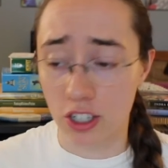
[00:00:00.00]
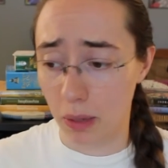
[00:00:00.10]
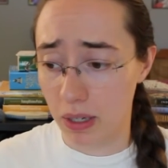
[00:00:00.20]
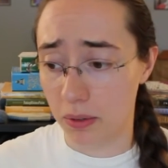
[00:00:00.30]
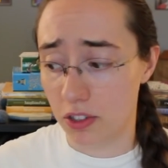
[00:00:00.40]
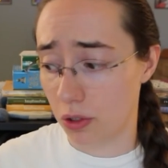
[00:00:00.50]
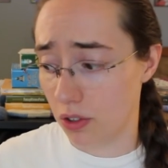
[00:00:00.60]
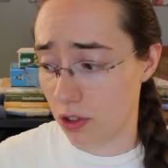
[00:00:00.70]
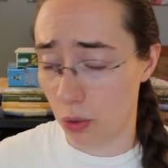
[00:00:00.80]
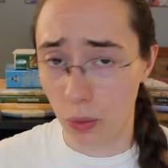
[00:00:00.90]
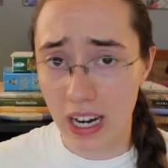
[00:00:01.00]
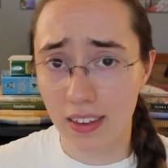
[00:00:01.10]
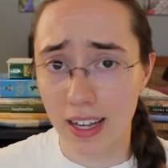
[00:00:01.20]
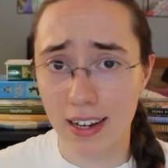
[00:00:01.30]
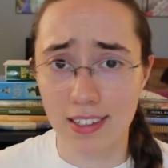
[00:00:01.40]
and not being able to, to
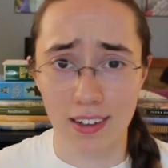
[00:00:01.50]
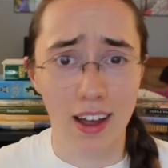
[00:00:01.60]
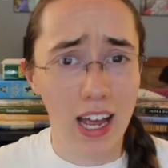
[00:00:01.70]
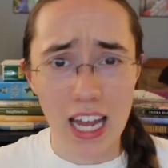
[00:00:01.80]
read things and